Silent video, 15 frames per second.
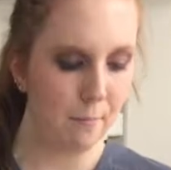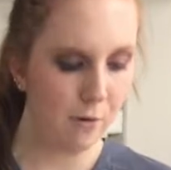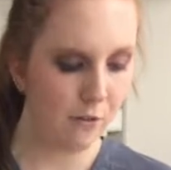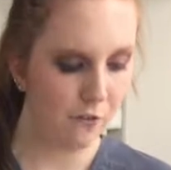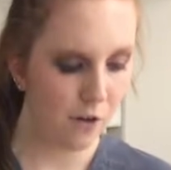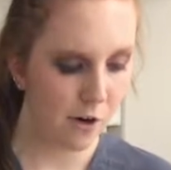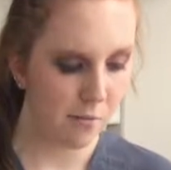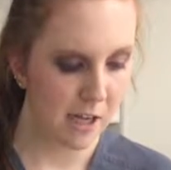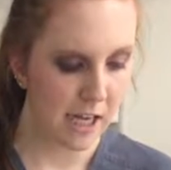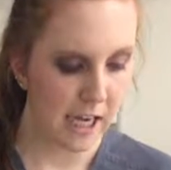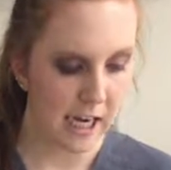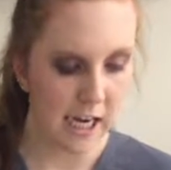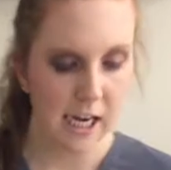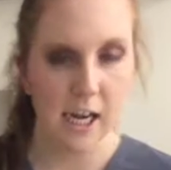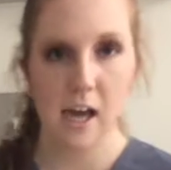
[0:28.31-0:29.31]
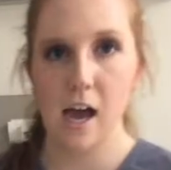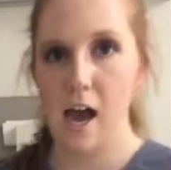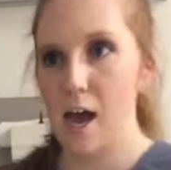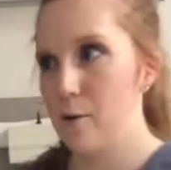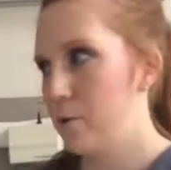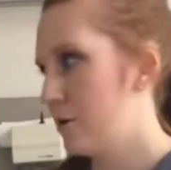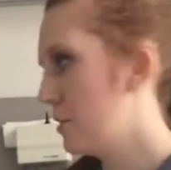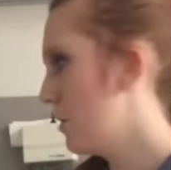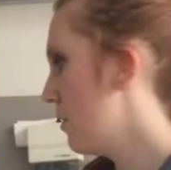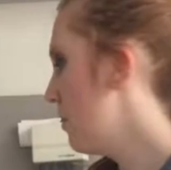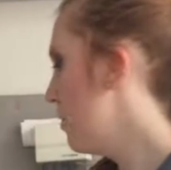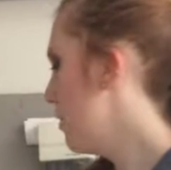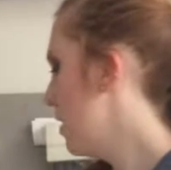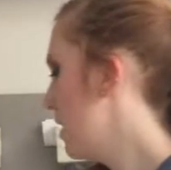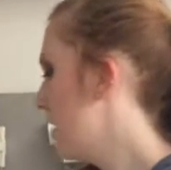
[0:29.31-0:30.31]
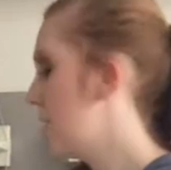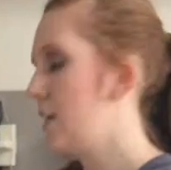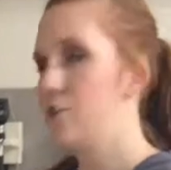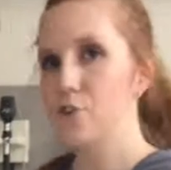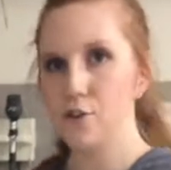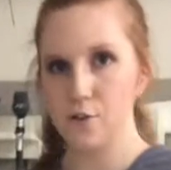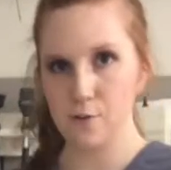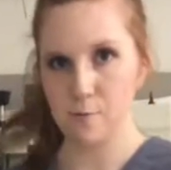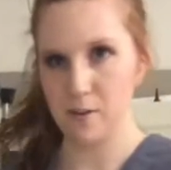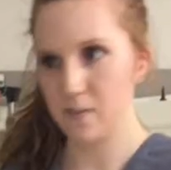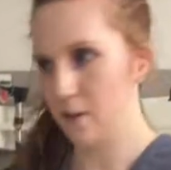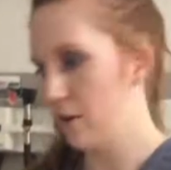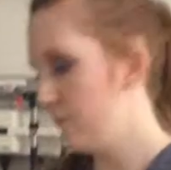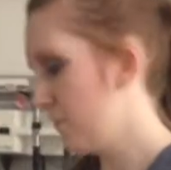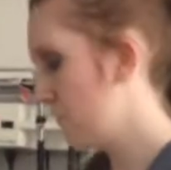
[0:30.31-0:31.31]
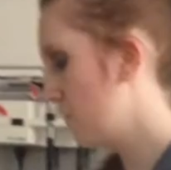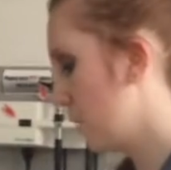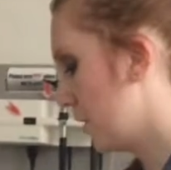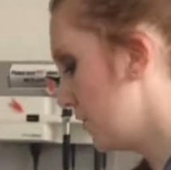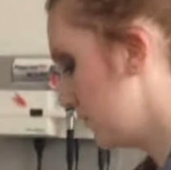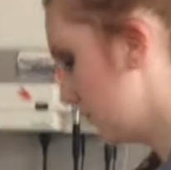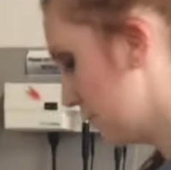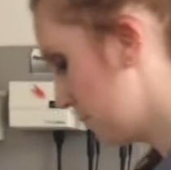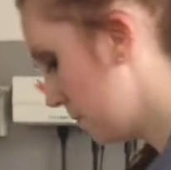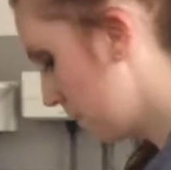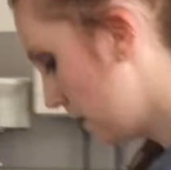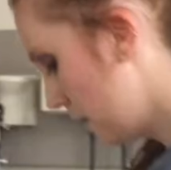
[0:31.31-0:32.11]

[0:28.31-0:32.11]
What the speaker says: Before beginning, I would go introduce myself, of course,